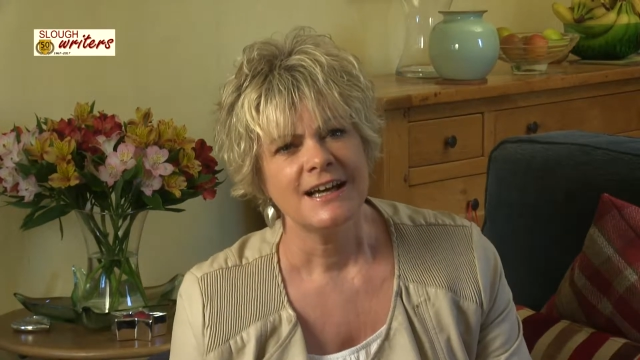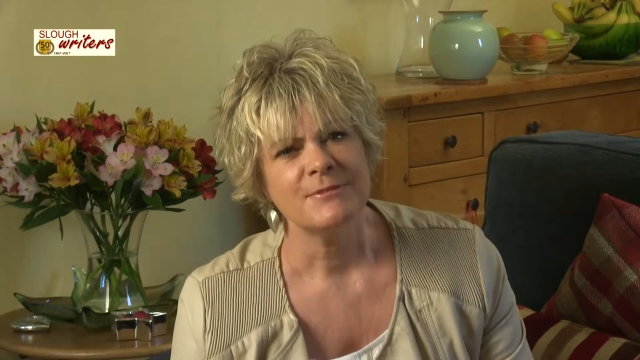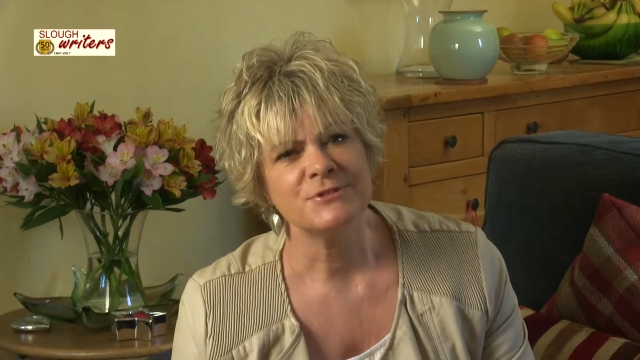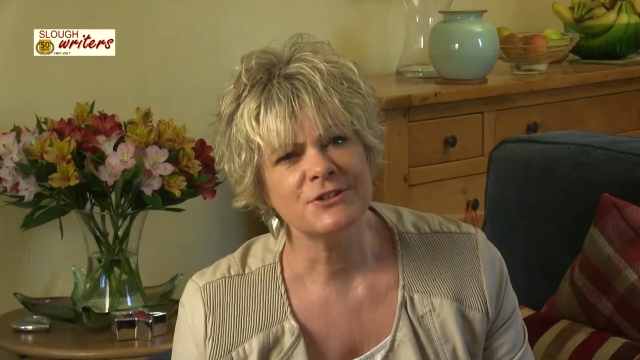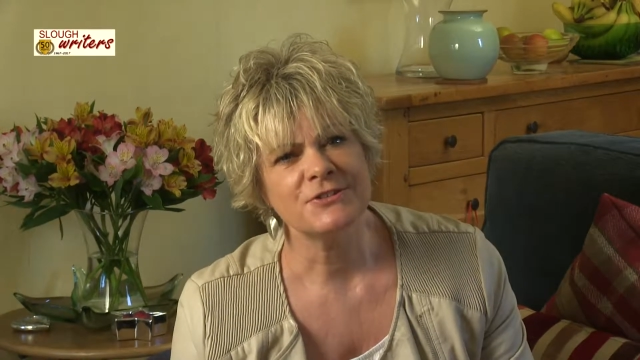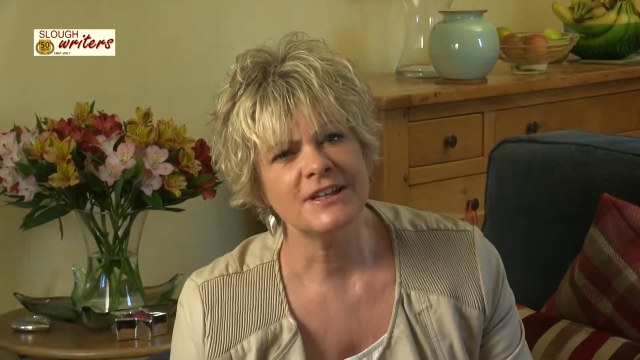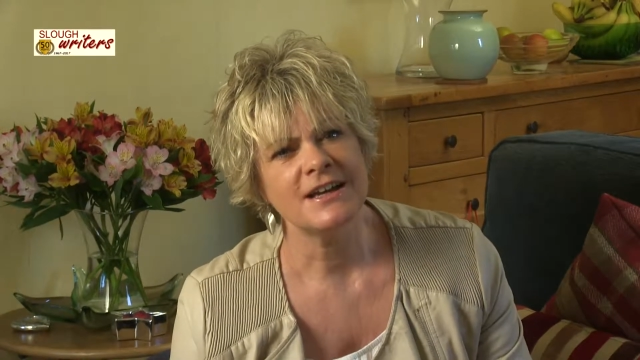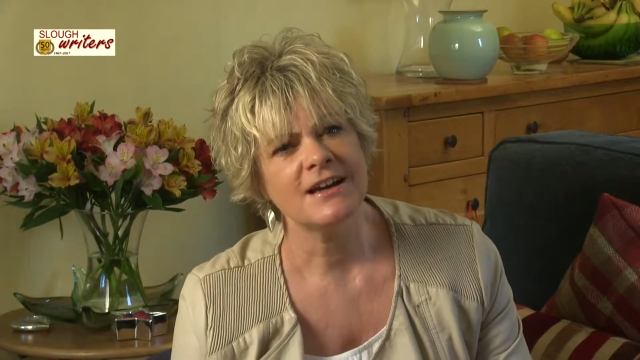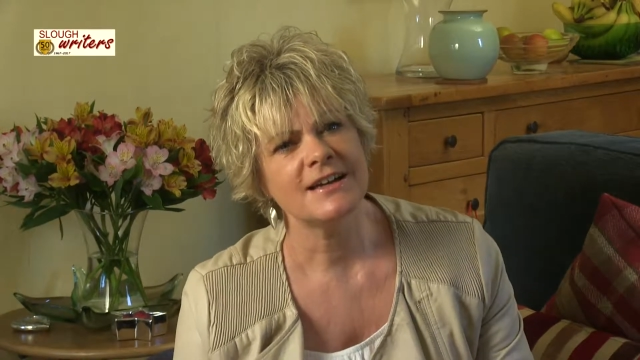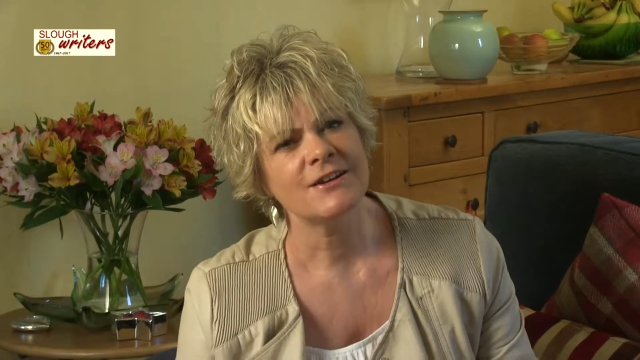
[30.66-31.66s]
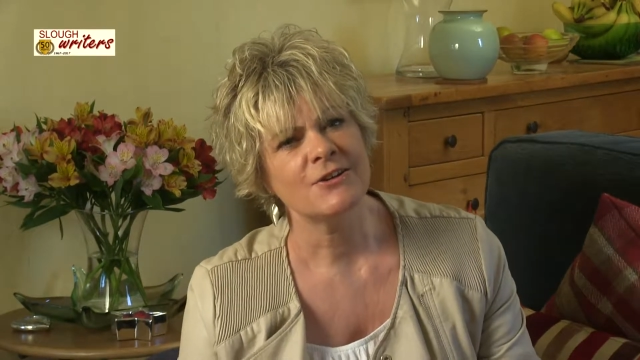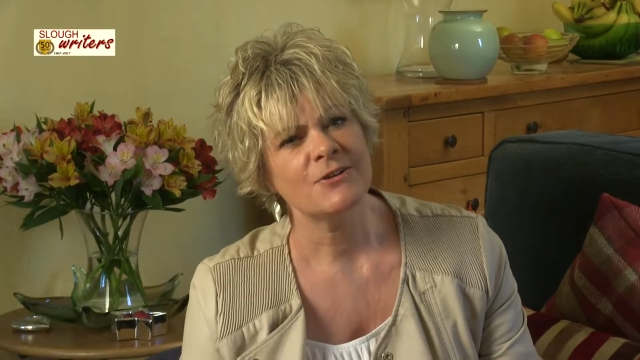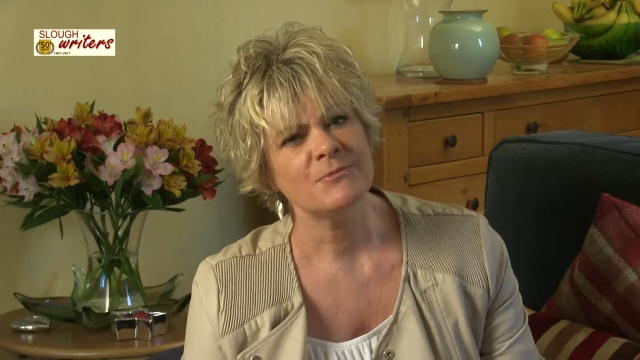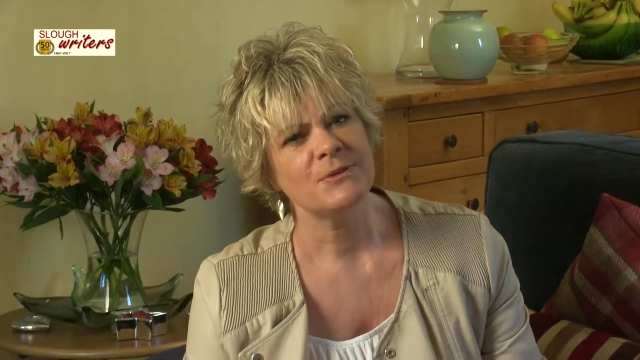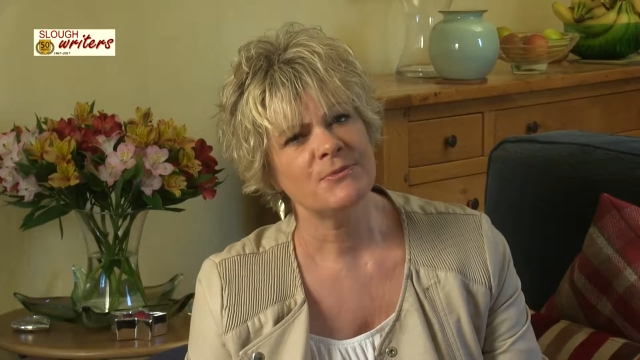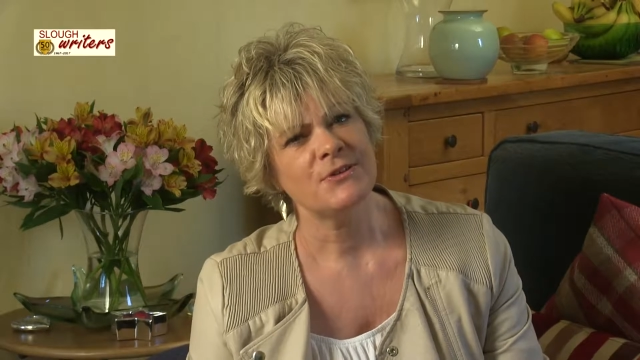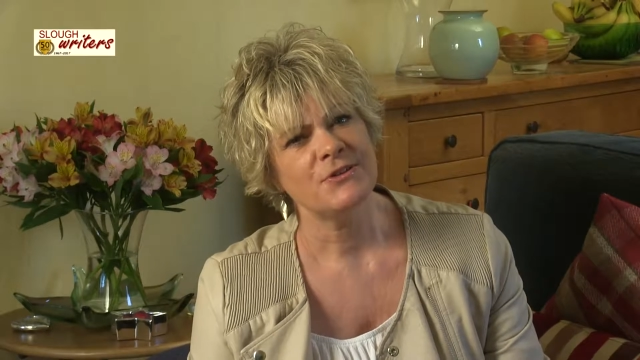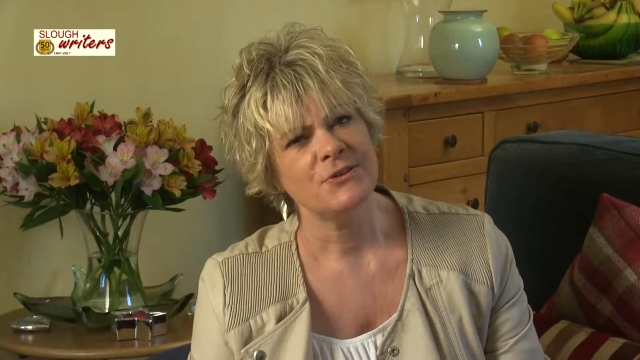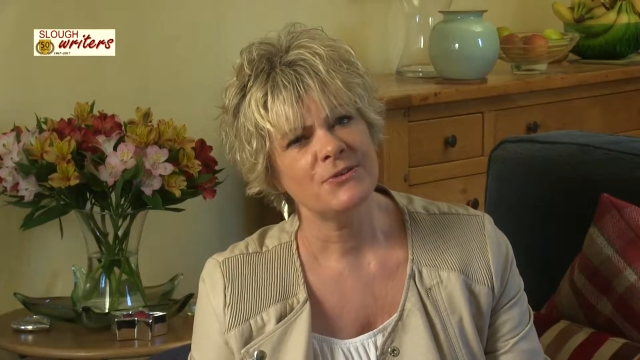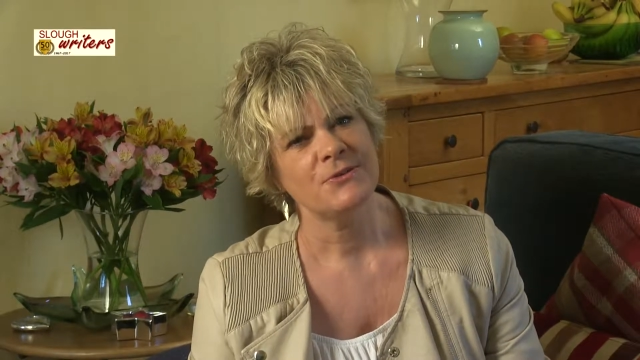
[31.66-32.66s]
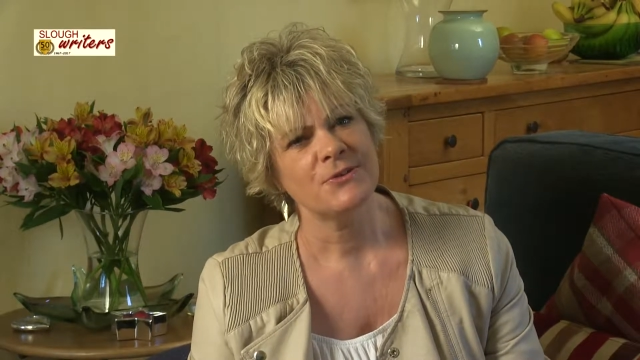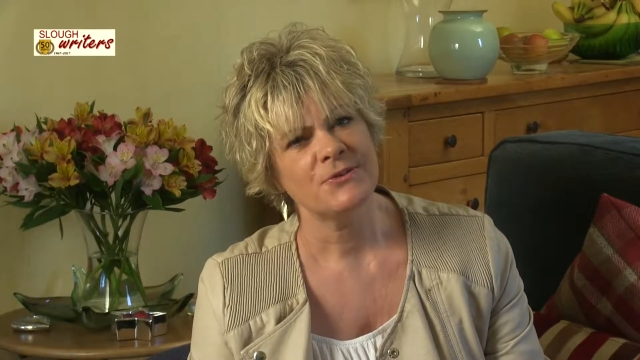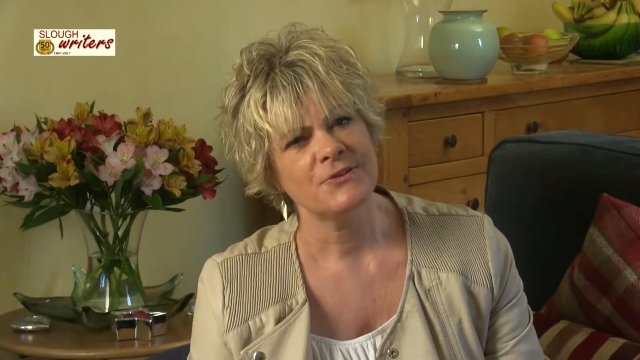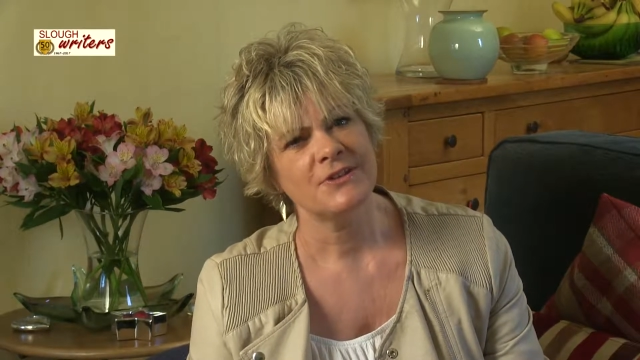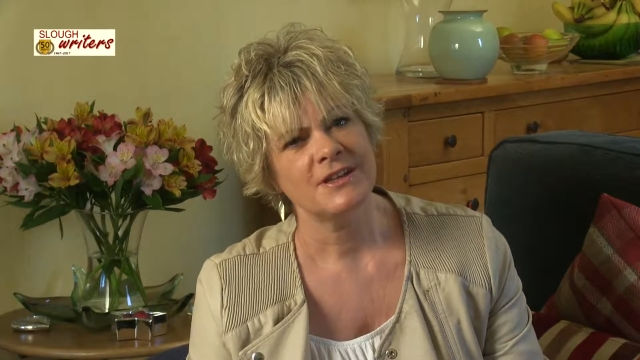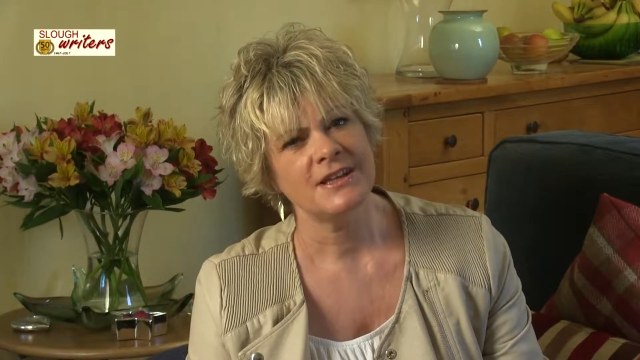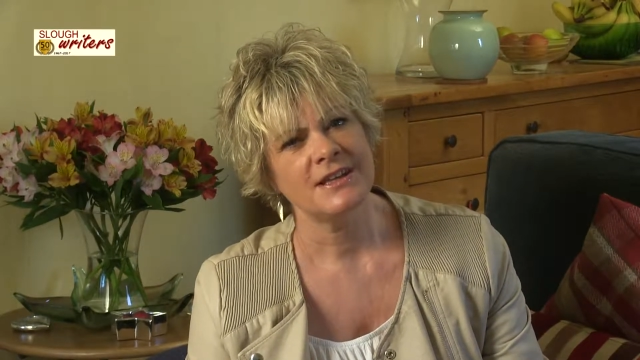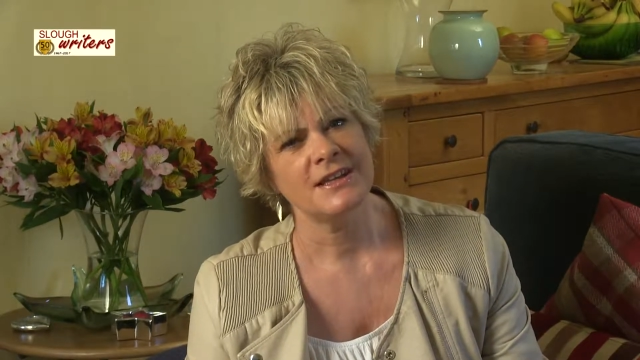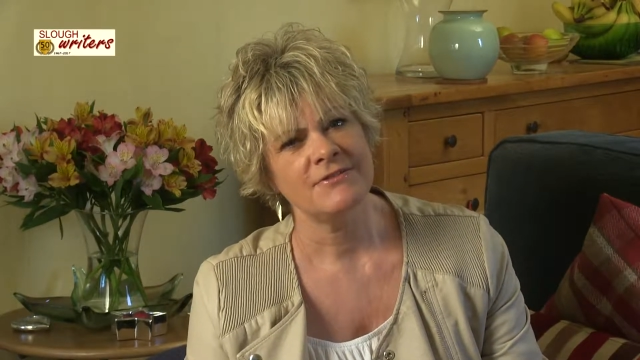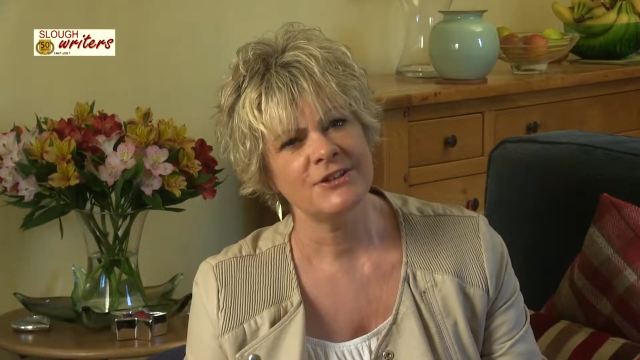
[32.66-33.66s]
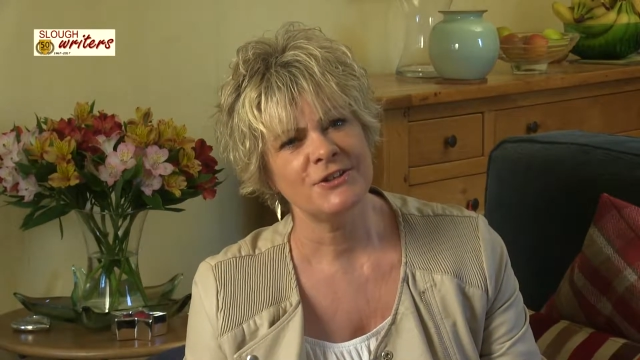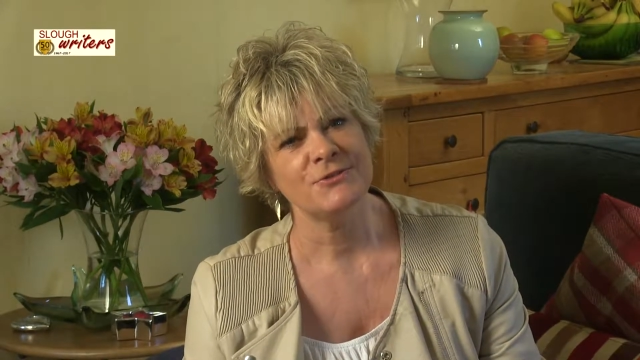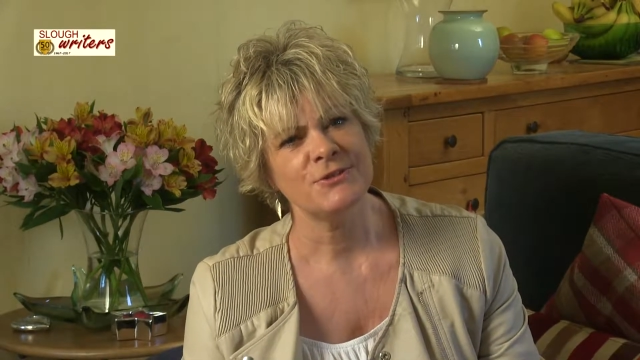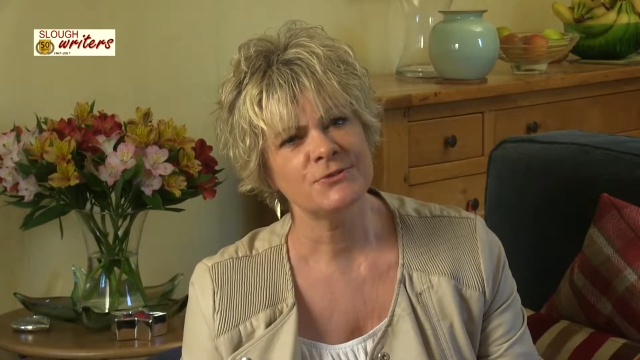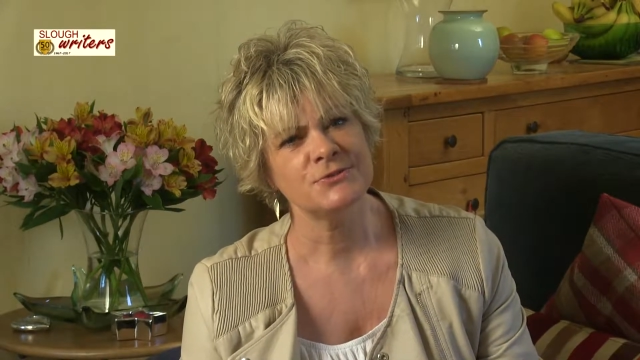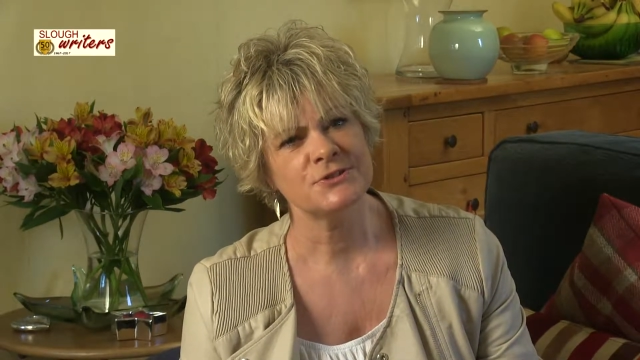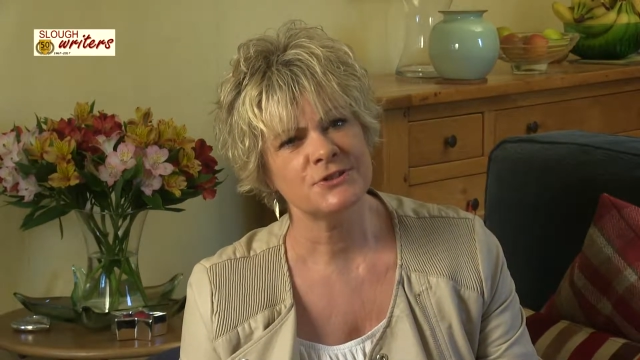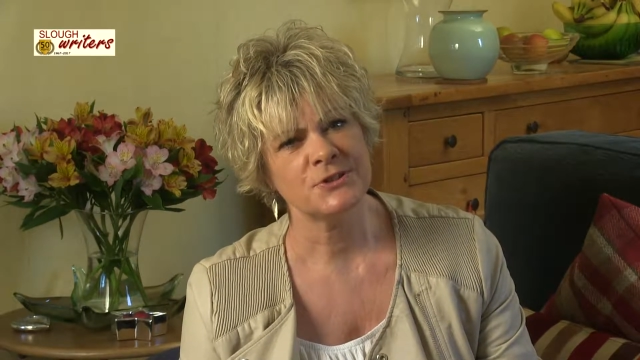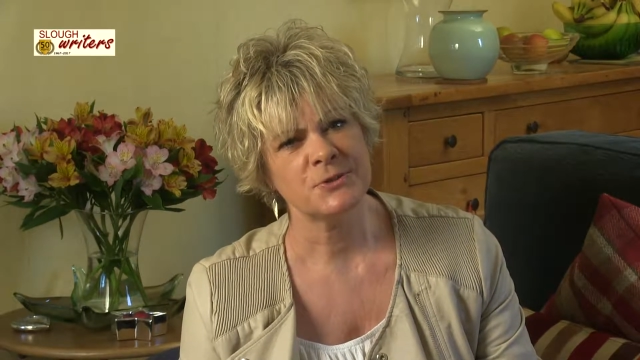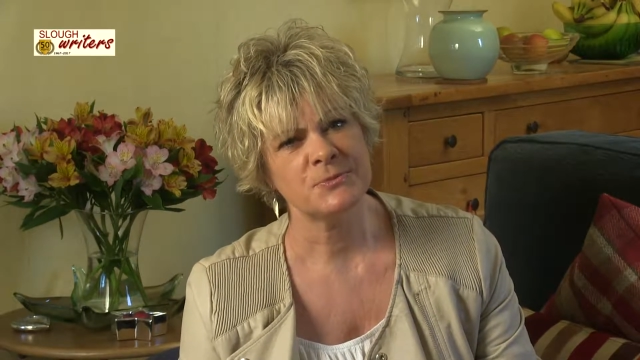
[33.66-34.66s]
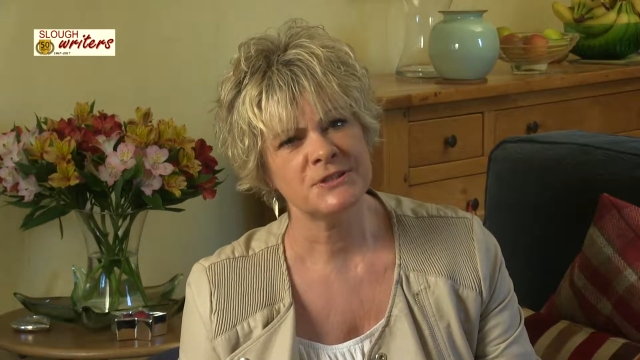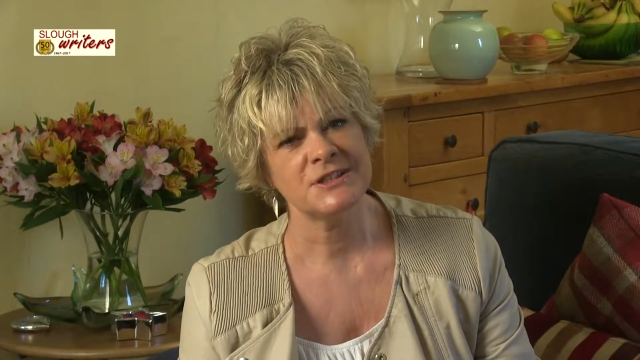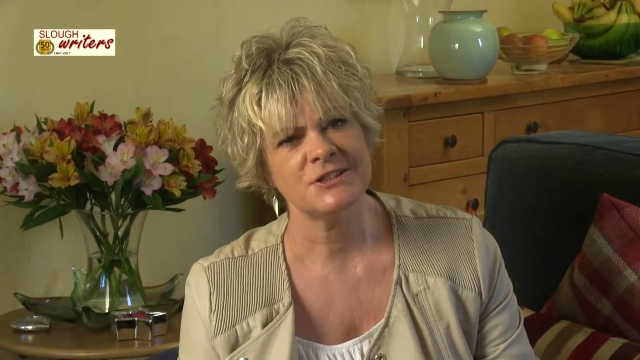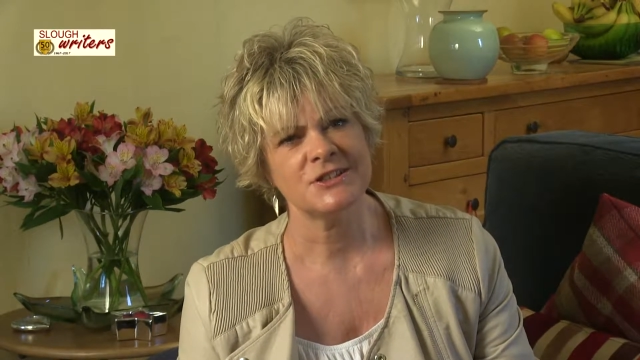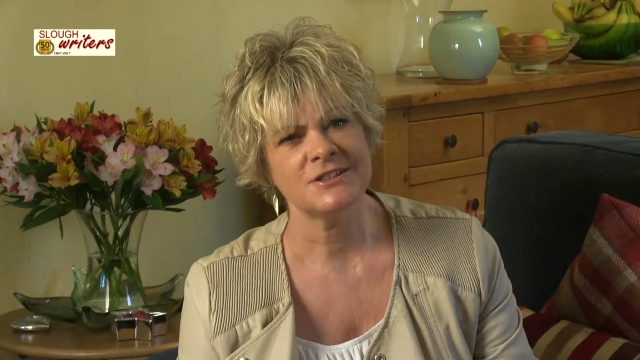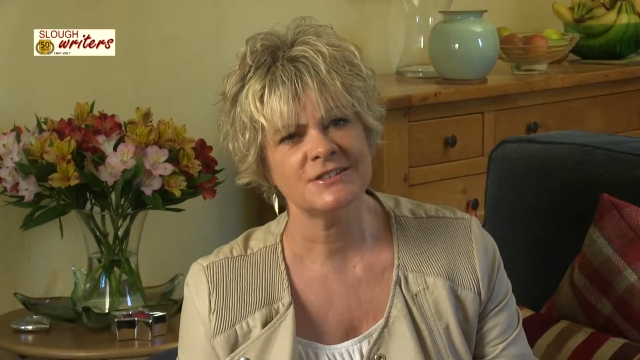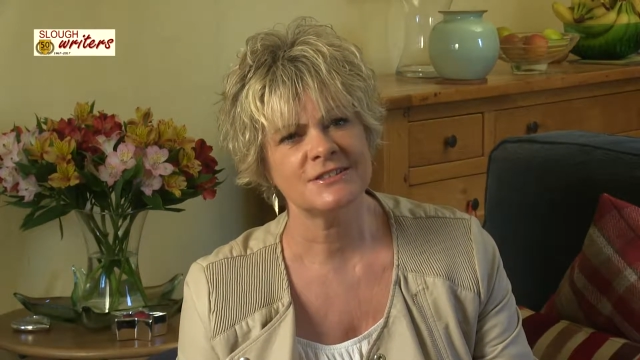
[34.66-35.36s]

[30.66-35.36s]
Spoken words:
I'm sorry I can't be with you on the evening you launch the competition,